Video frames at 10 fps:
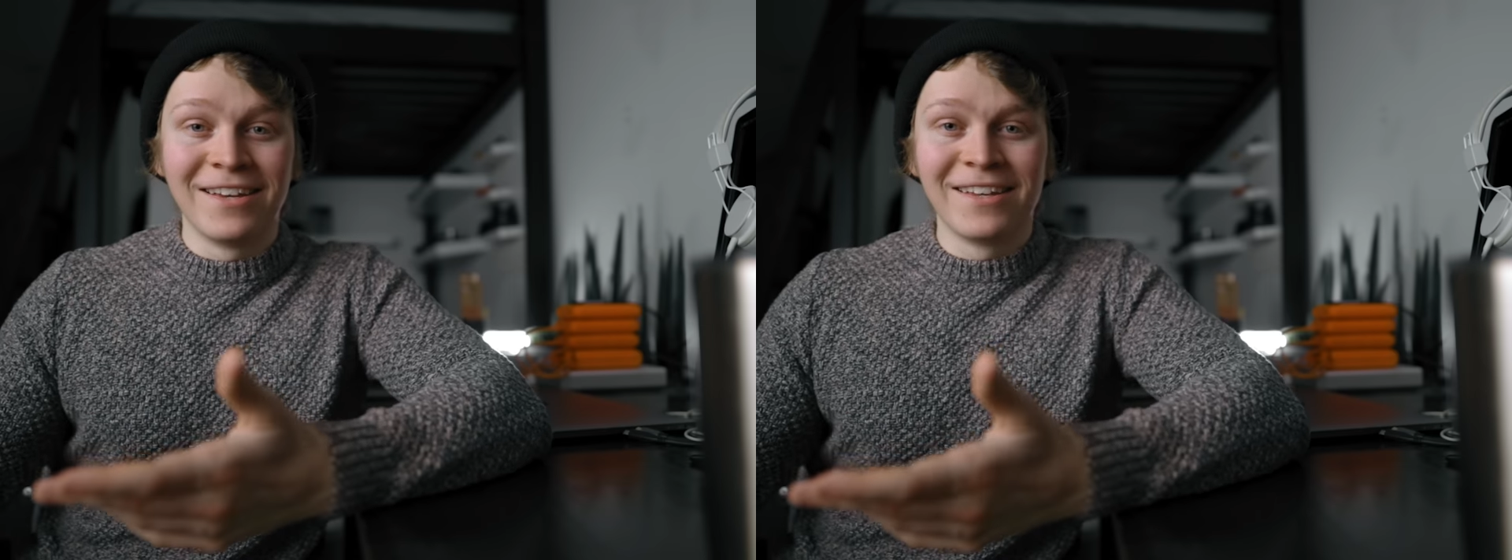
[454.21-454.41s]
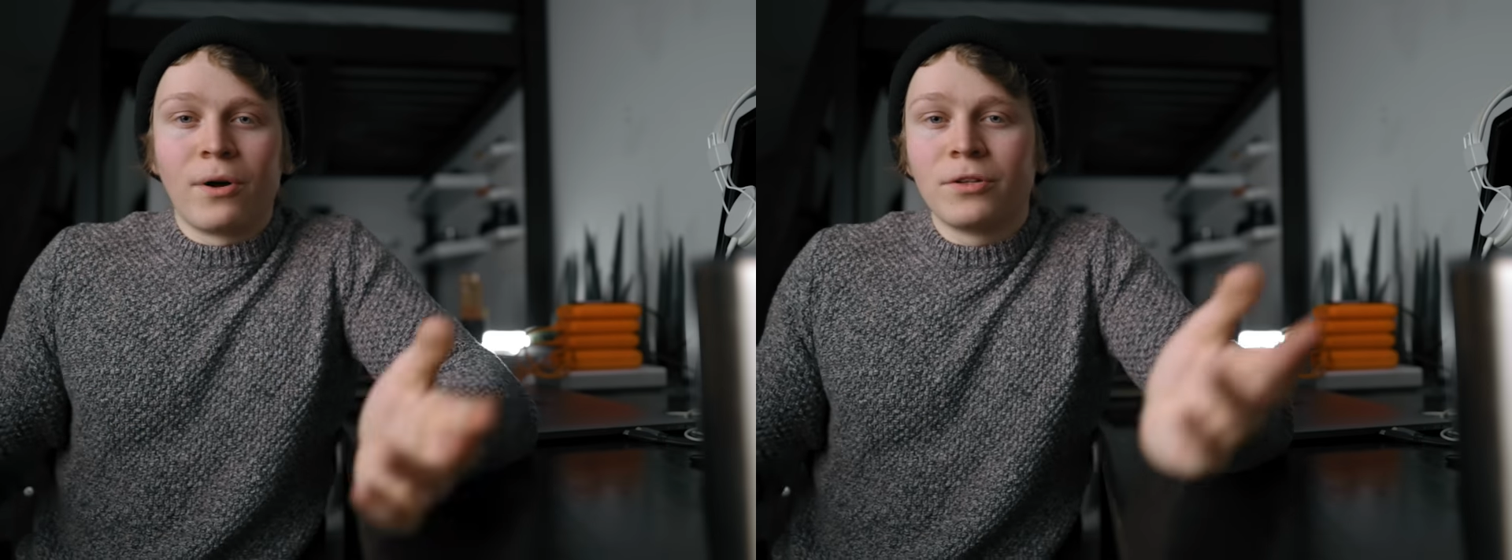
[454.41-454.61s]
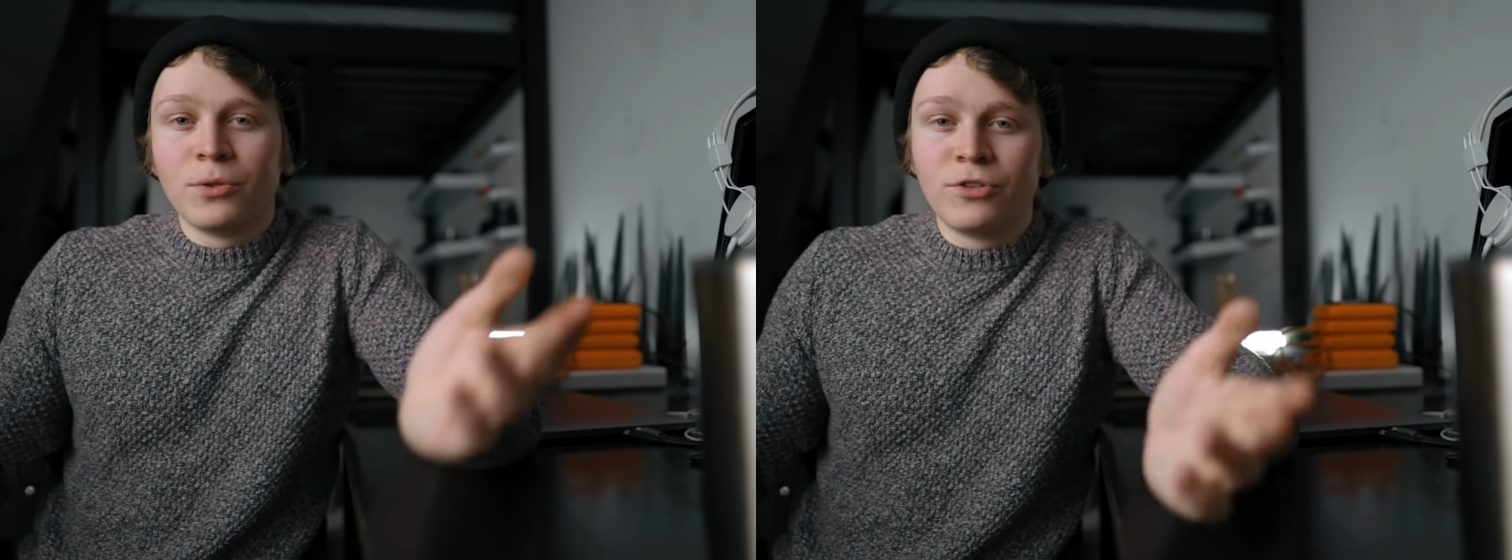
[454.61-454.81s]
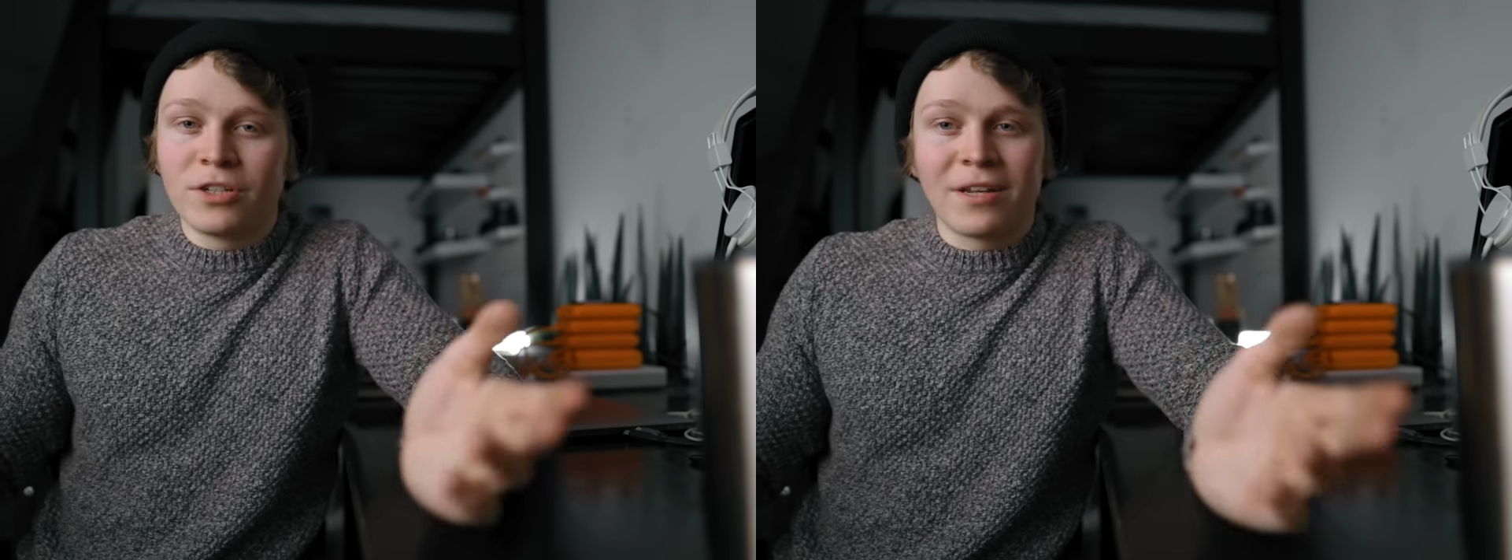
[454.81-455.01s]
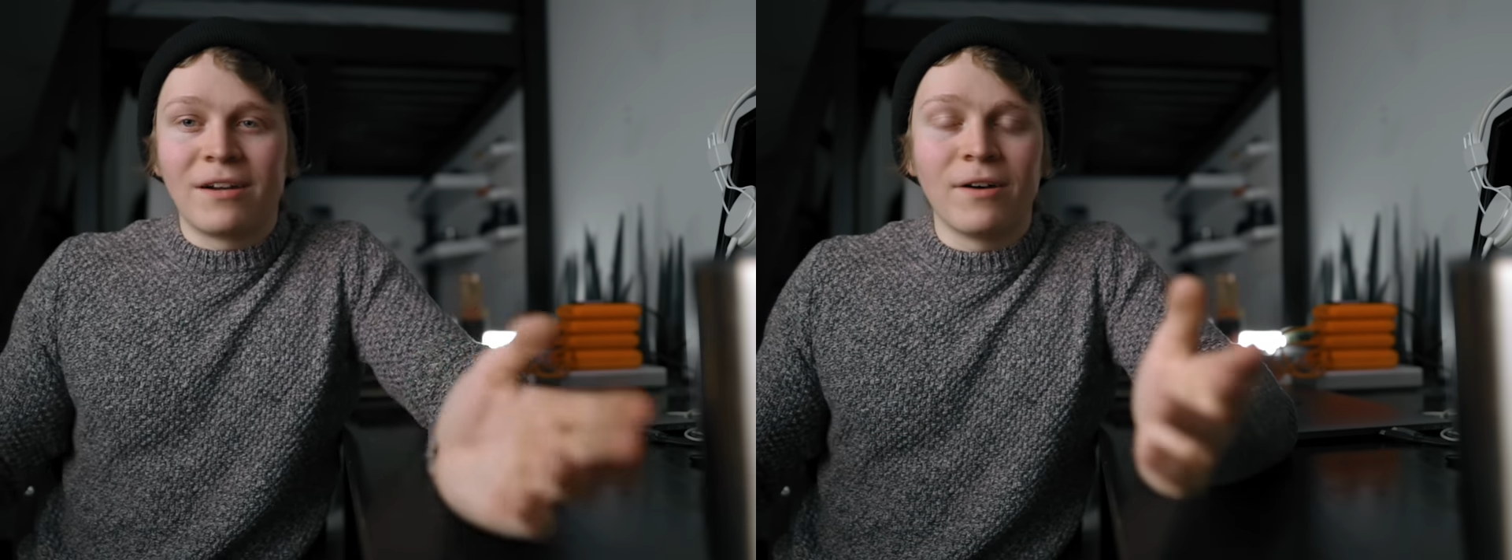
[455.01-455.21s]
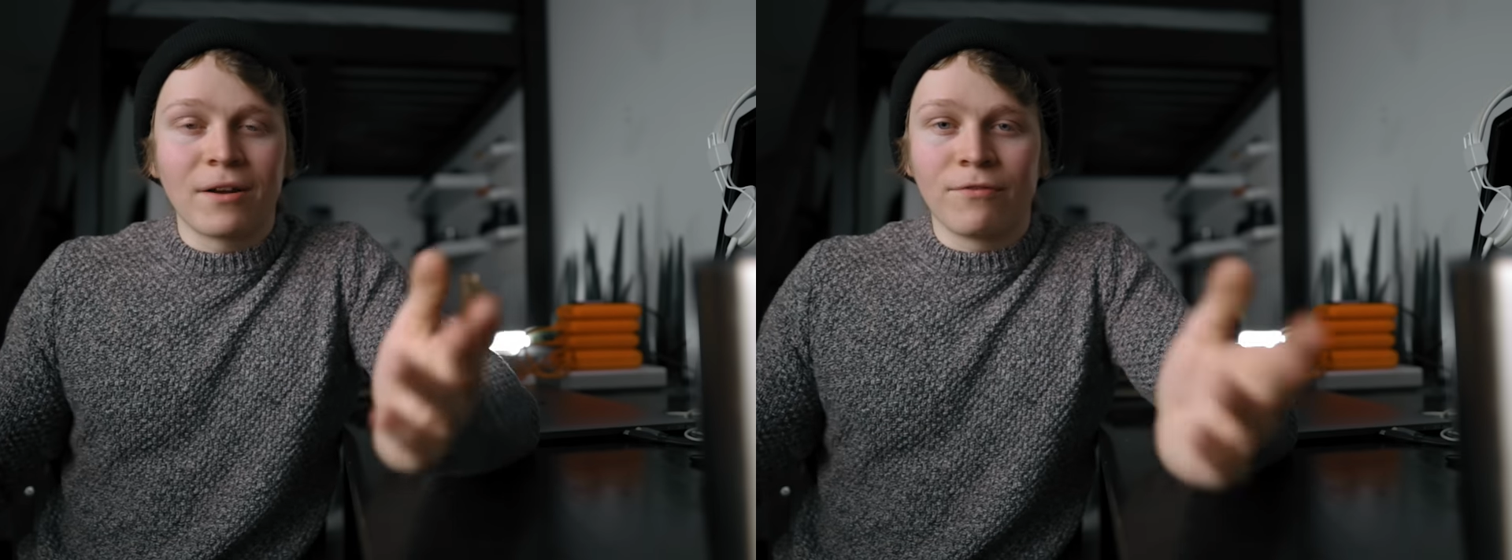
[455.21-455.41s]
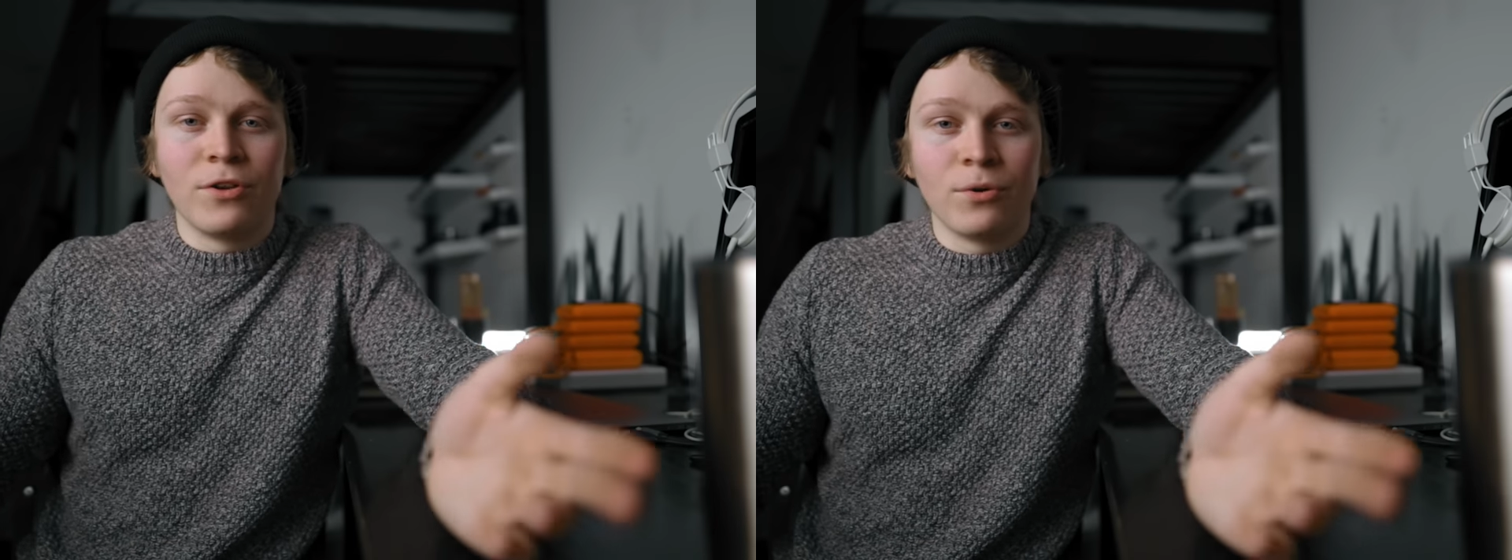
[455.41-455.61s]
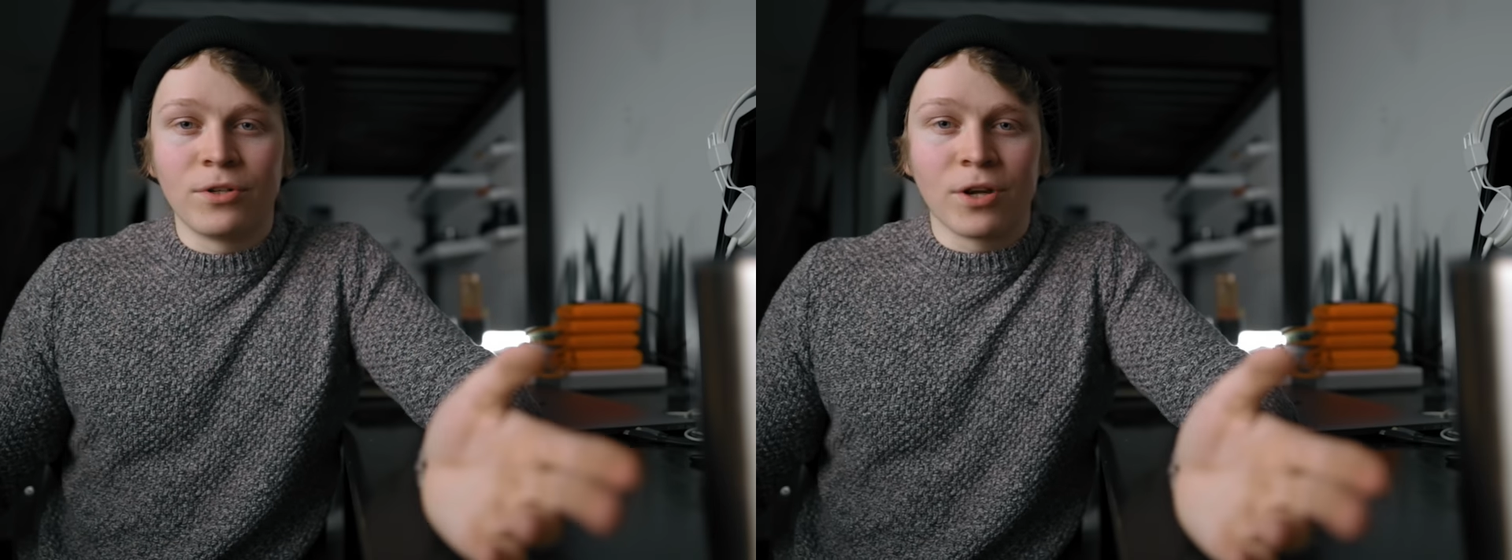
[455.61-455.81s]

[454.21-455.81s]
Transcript: But there were also just like a lot of new